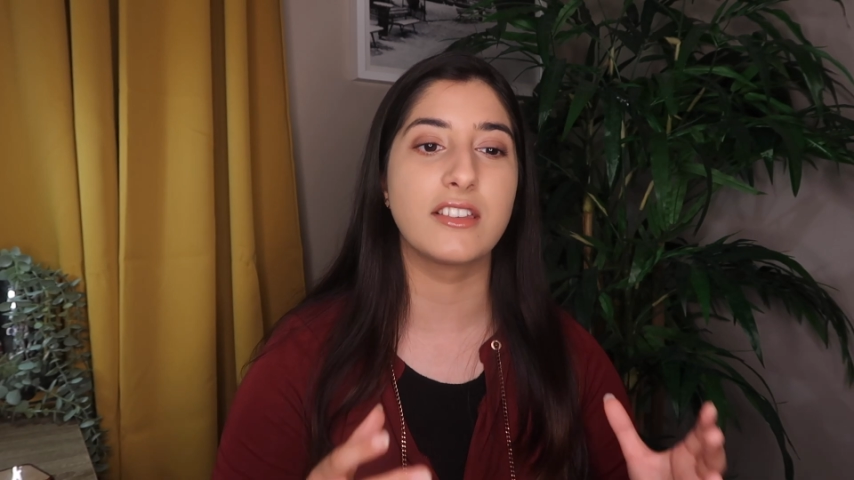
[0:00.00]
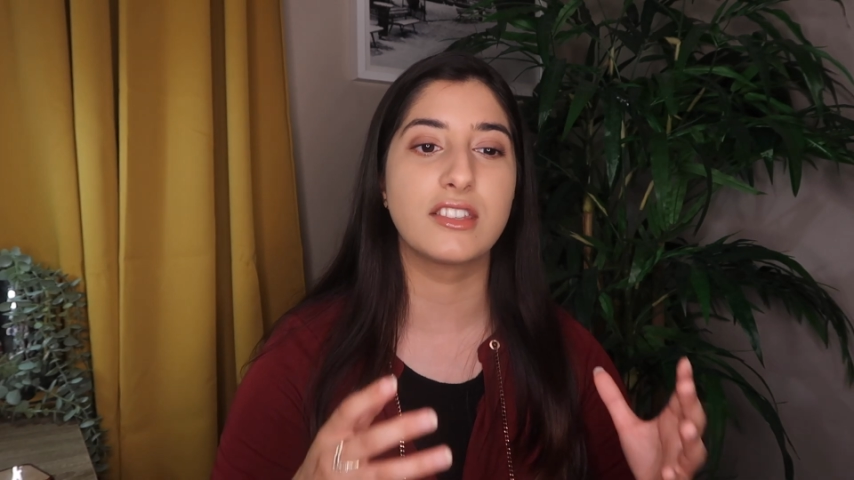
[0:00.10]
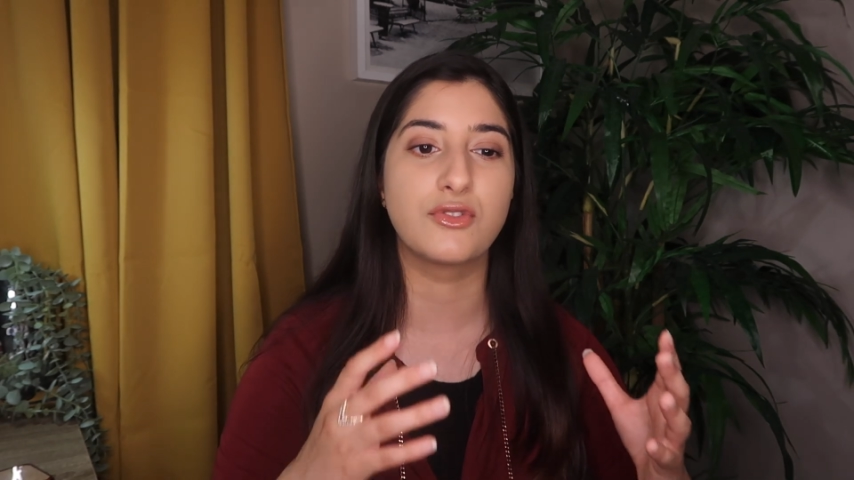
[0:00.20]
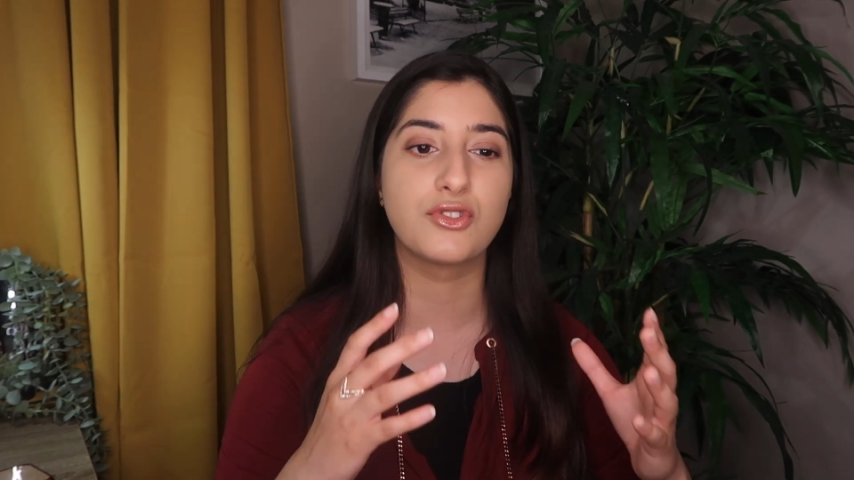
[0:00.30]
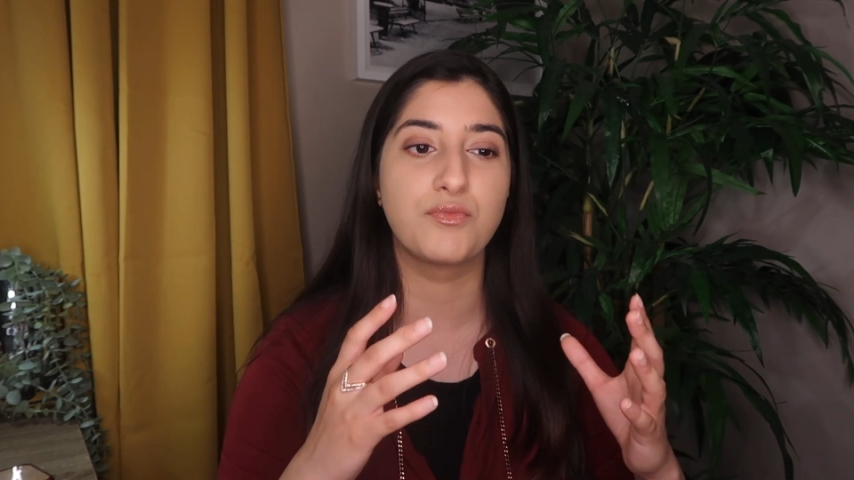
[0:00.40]
a
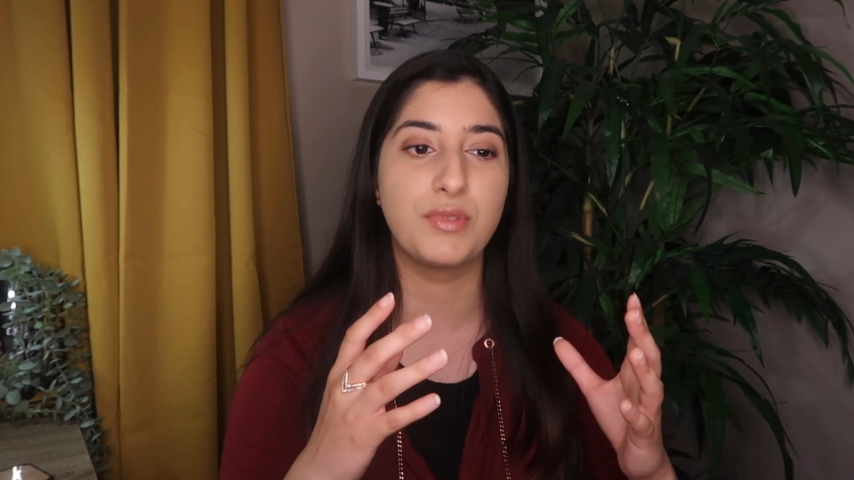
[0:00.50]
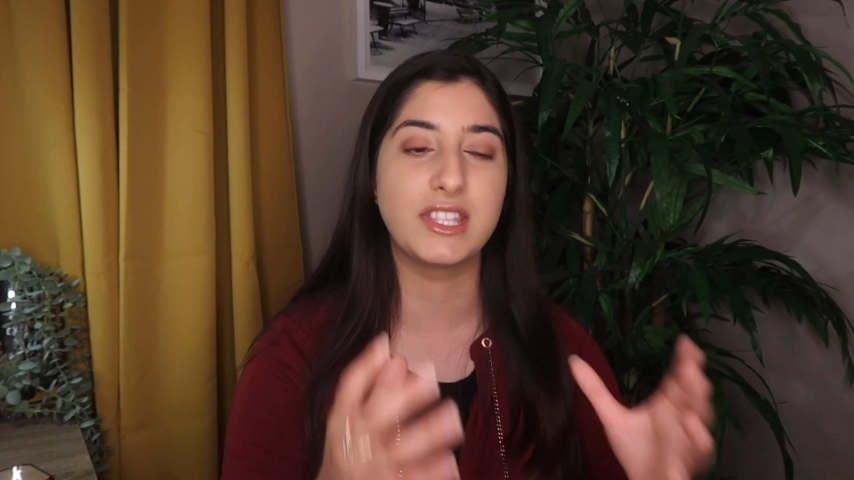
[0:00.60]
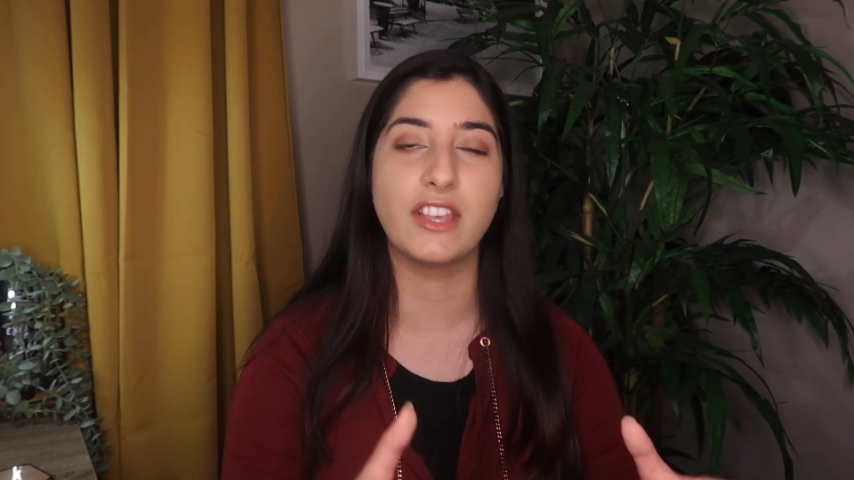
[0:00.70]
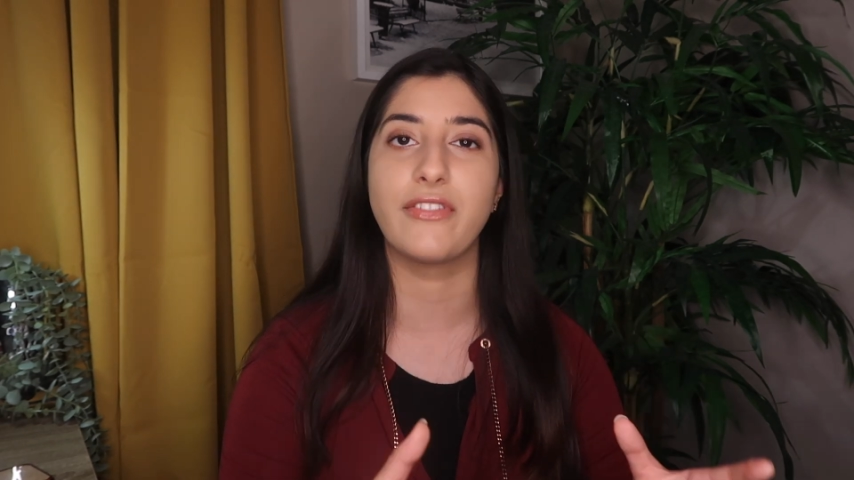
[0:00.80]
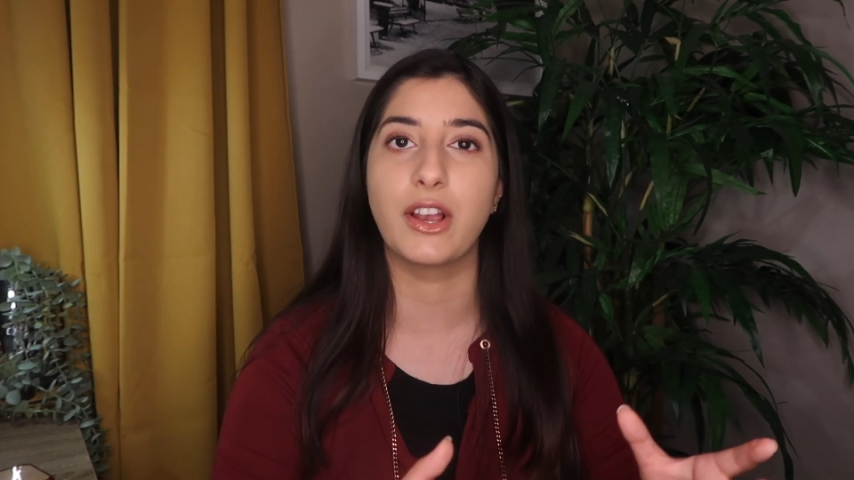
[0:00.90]

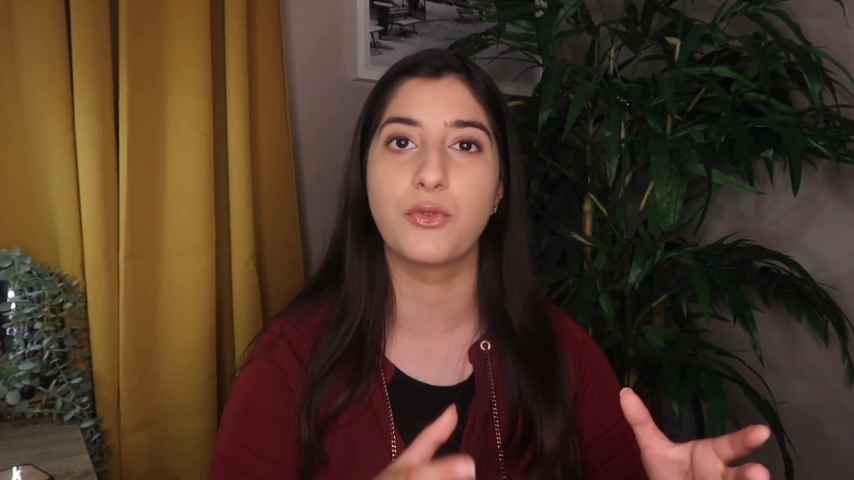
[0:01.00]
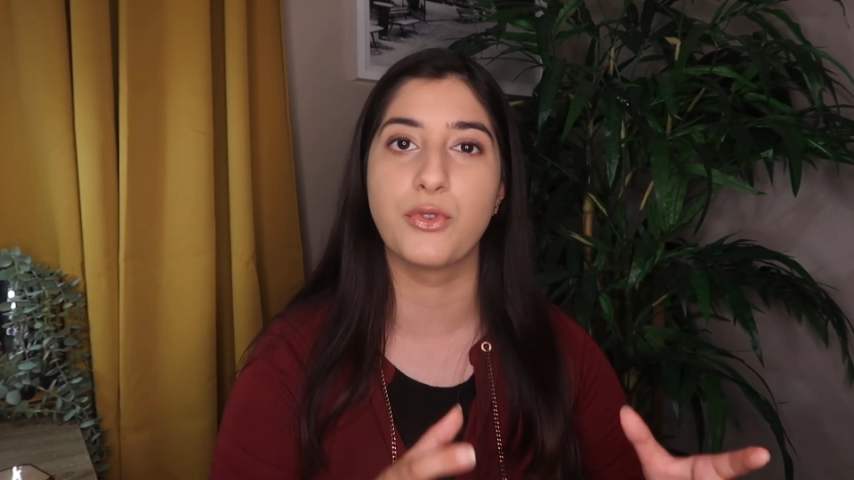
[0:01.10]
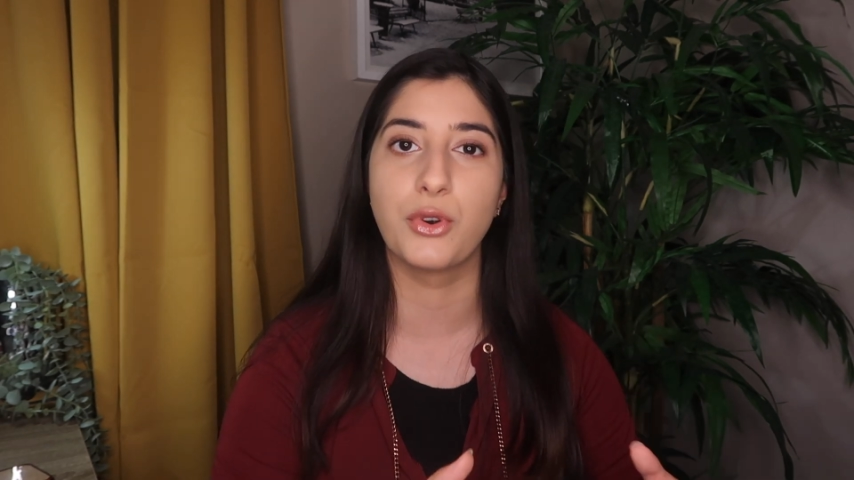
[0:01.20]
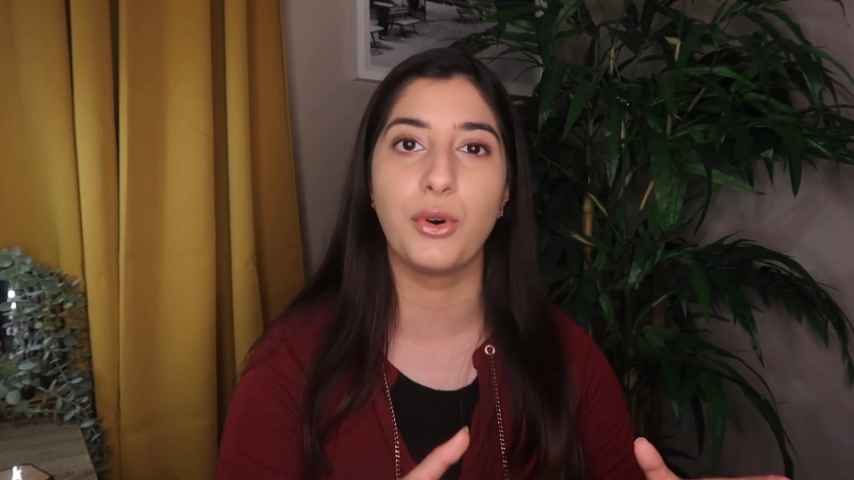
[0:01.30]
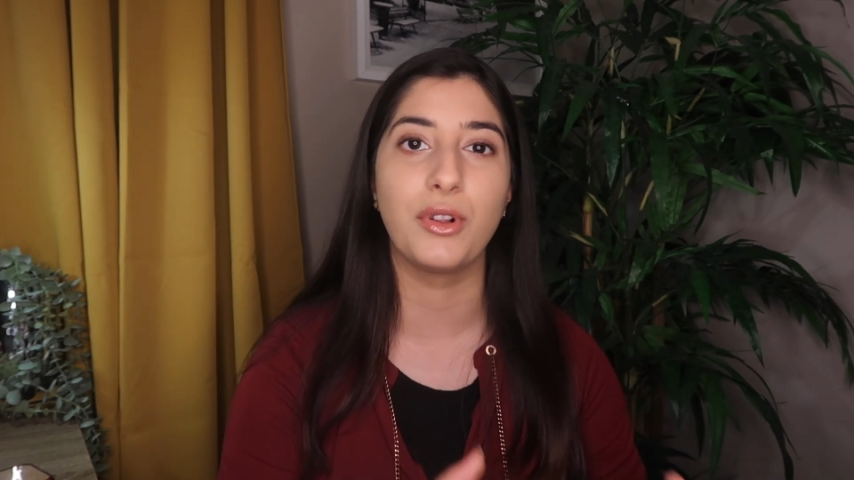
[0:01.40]
specific
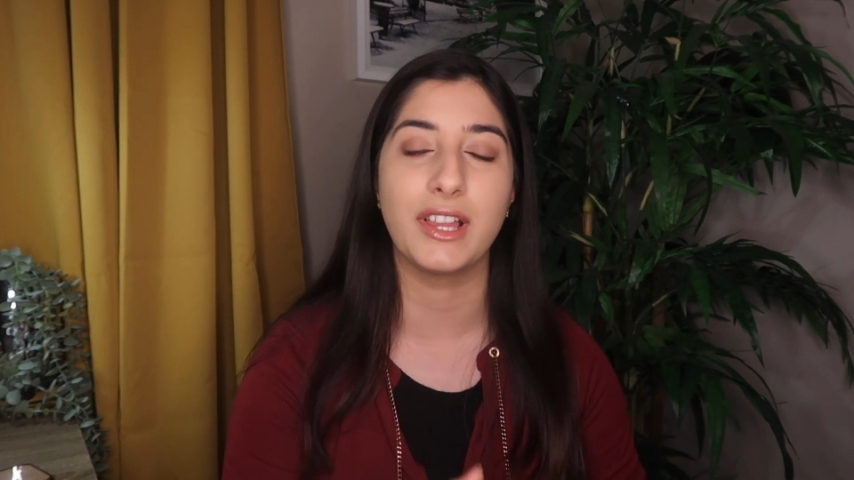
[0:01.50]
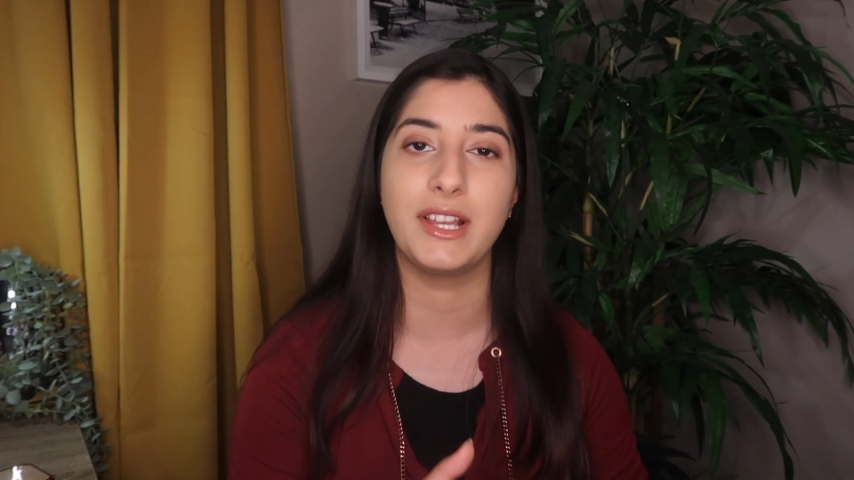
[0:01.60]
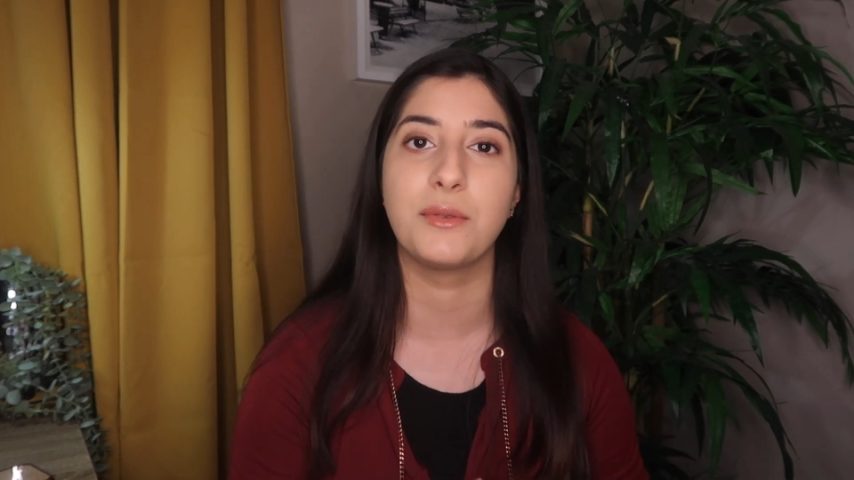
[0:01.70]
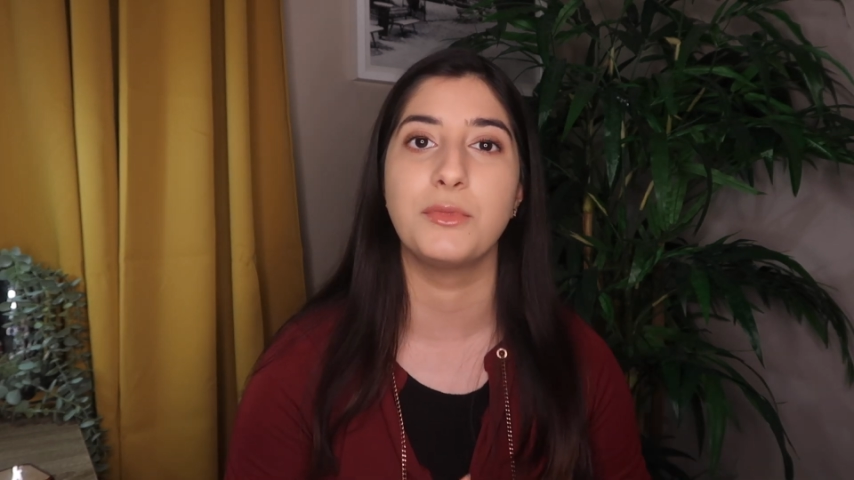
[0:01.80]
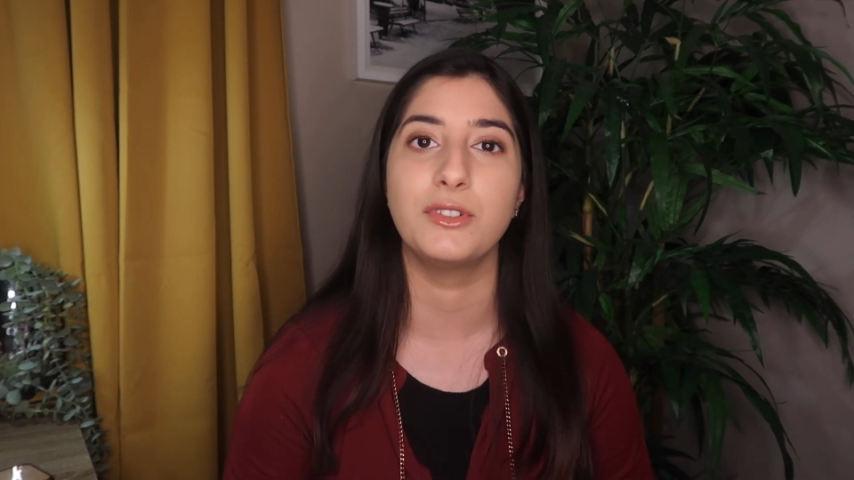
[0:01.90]
role
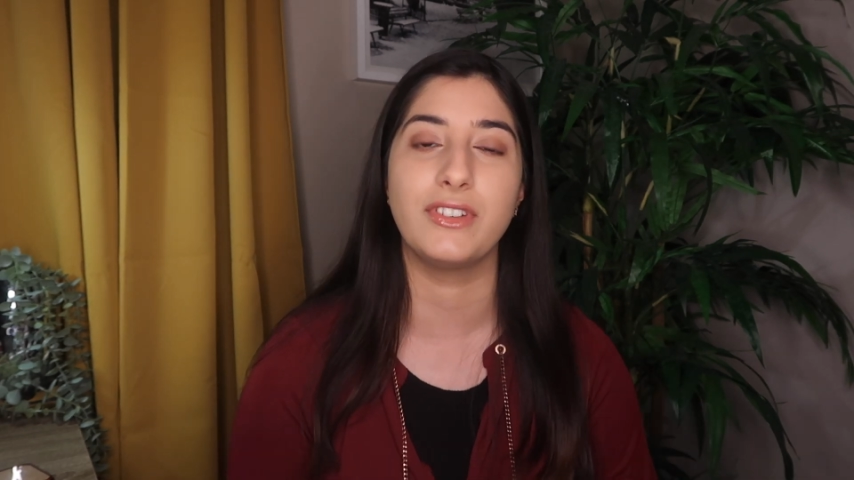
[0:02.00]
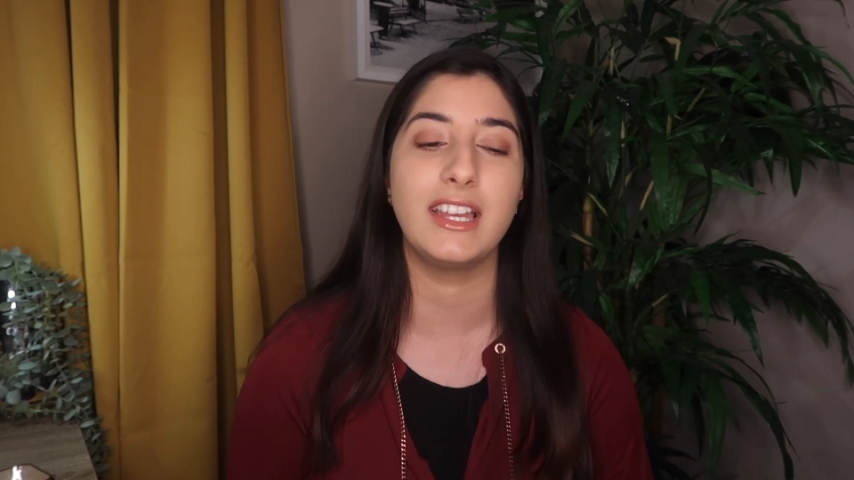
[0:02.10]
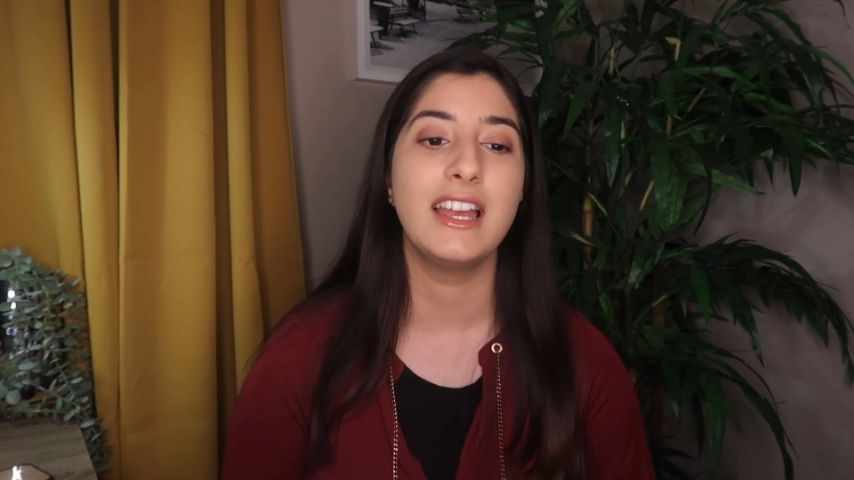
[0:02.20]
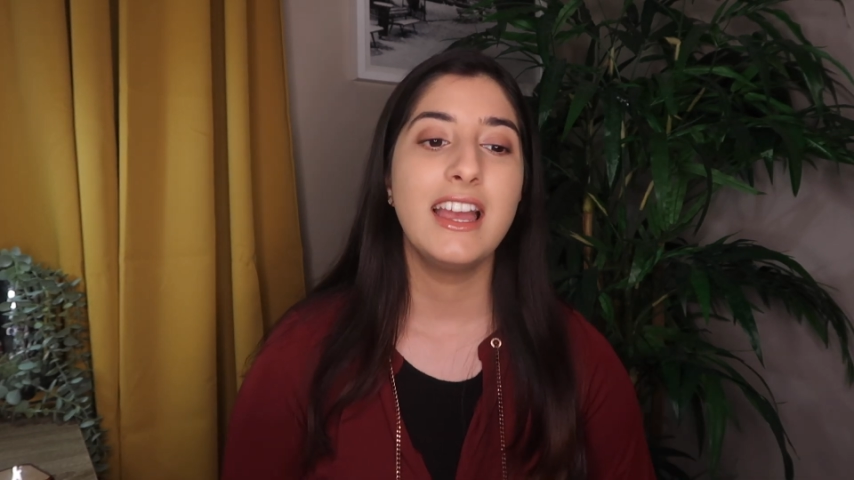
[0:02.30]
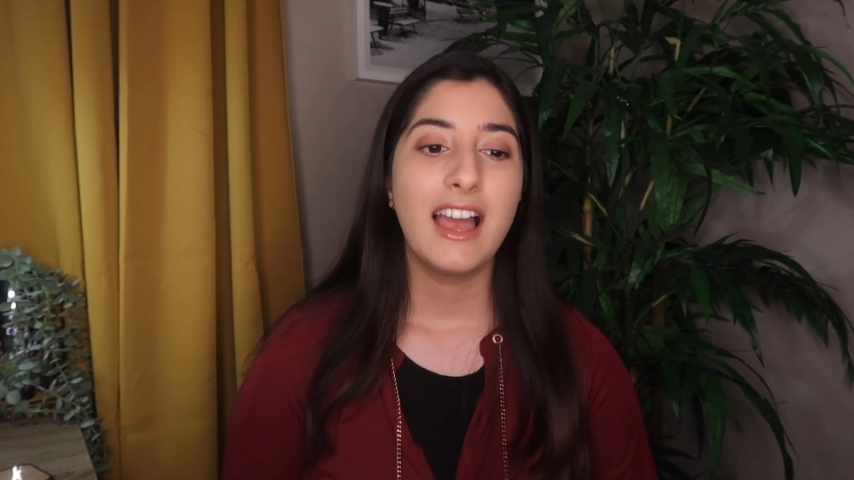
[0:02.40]
in a movie.